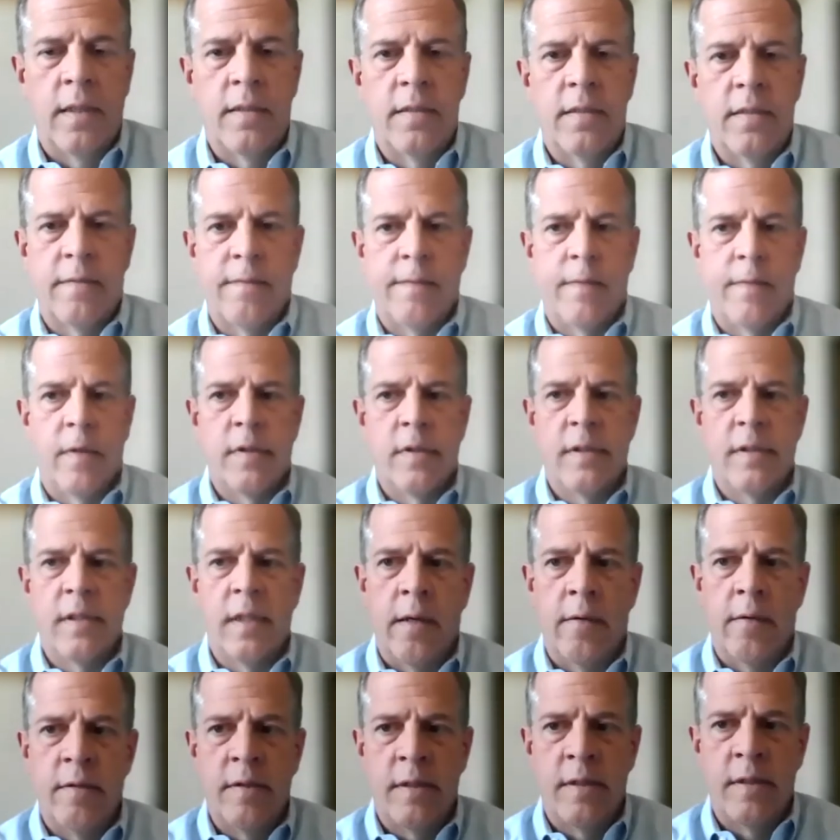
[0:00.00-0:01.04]
That's the first
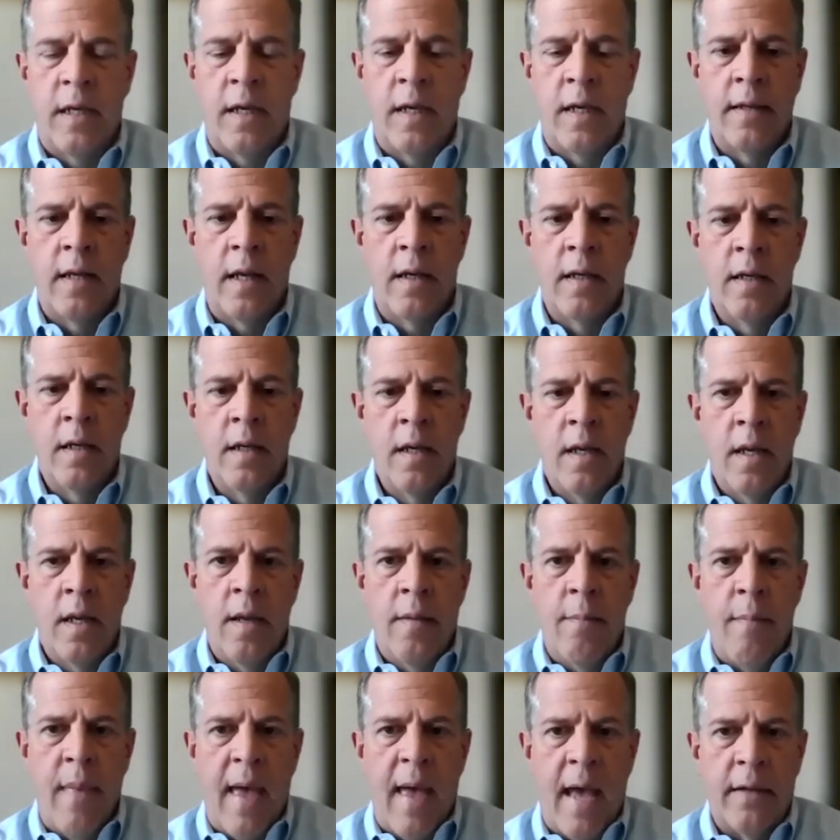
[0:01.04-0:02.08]
thing I would say. And then
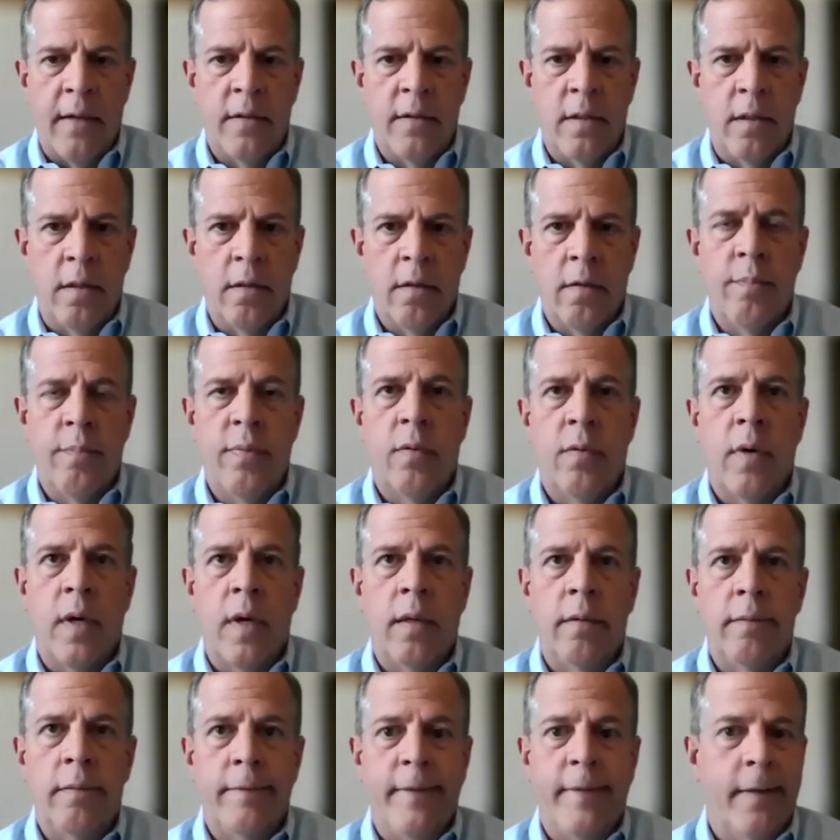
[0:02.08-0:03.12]
Matt, to your
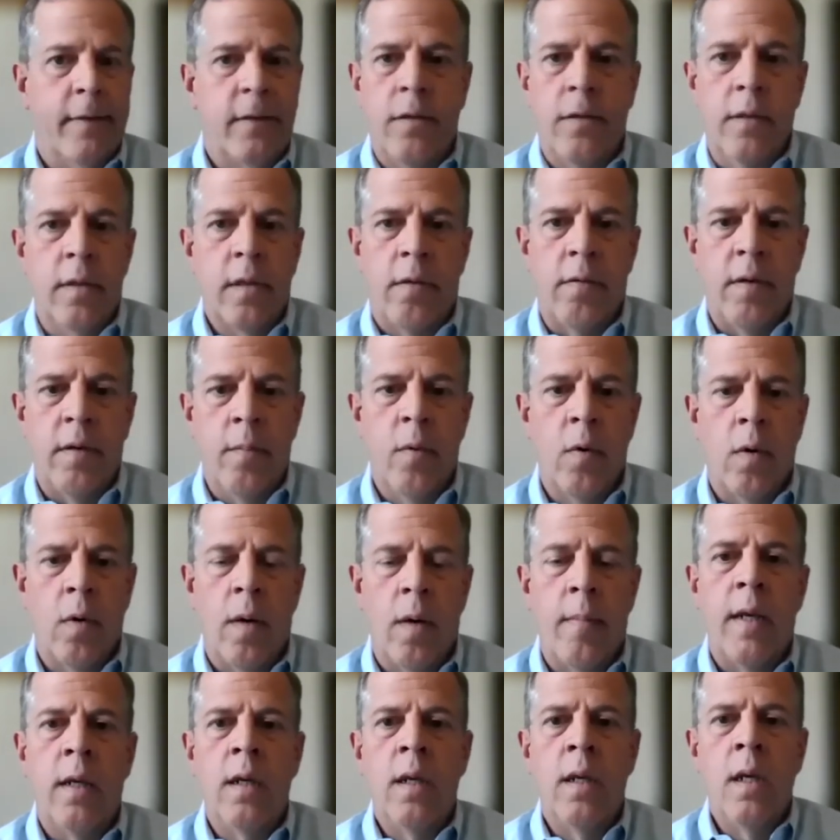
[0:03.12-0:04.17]
point, couldn't agree more. I
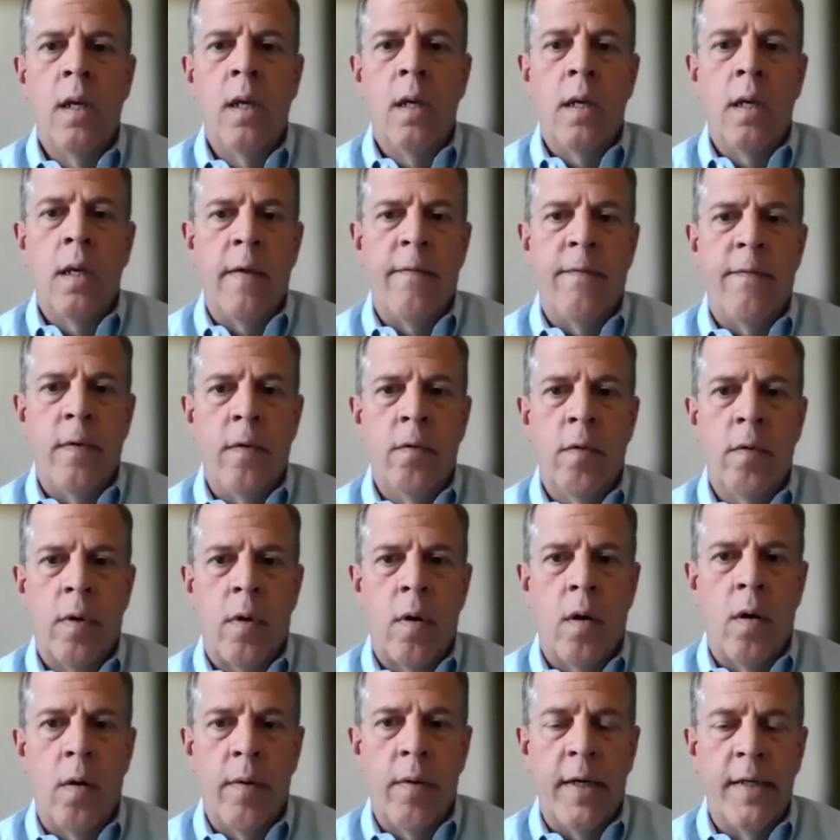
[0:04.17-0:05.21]
mean, if you
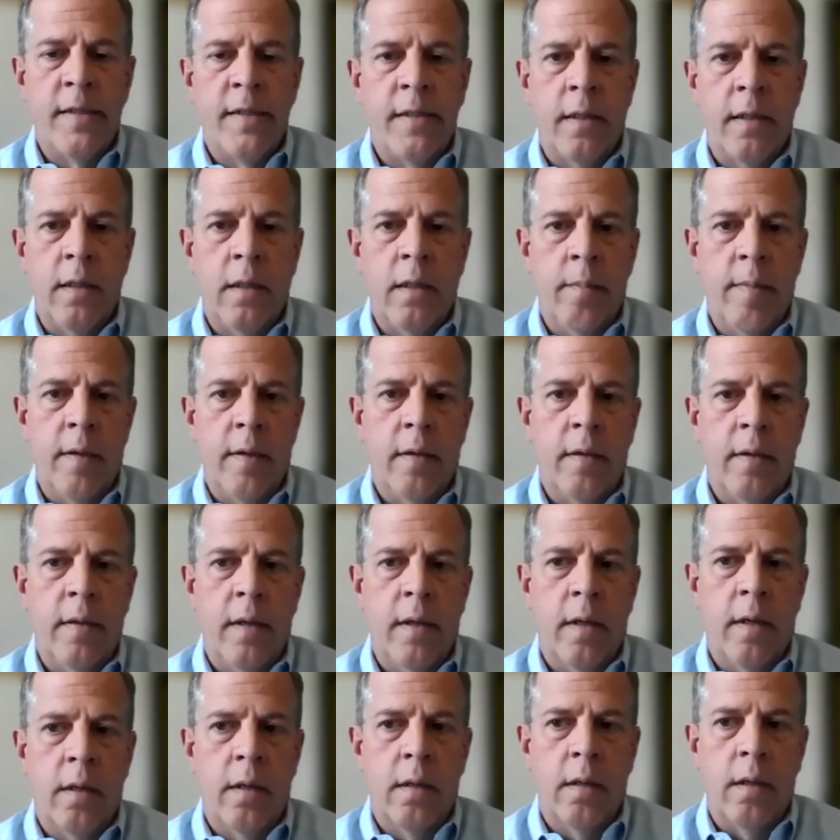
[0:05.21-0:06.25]
recall what I said a little bit
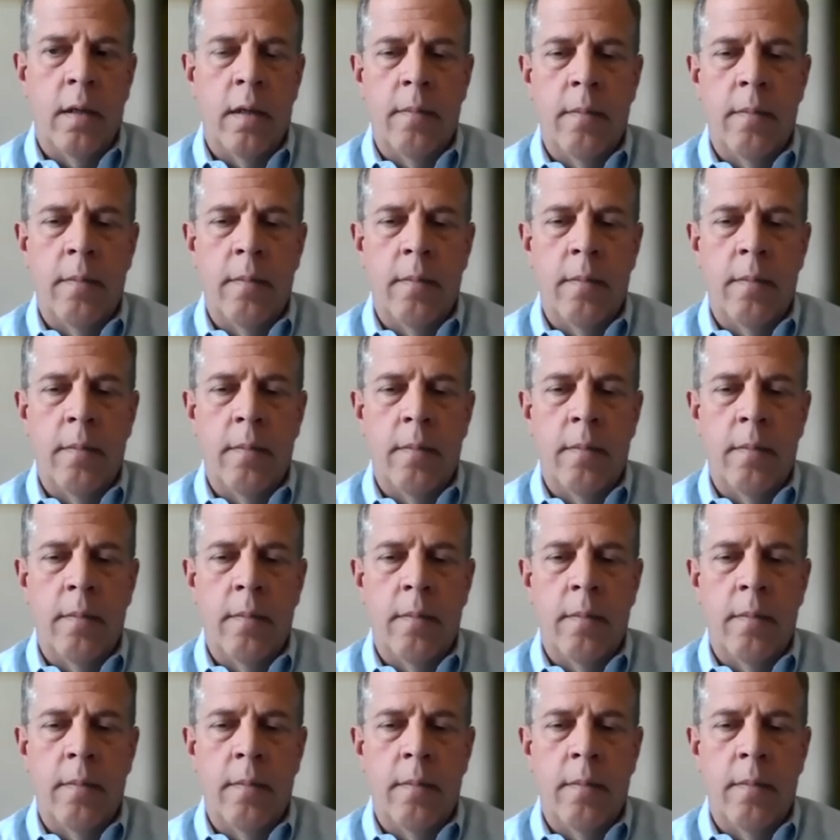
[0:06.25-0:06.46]
earlier,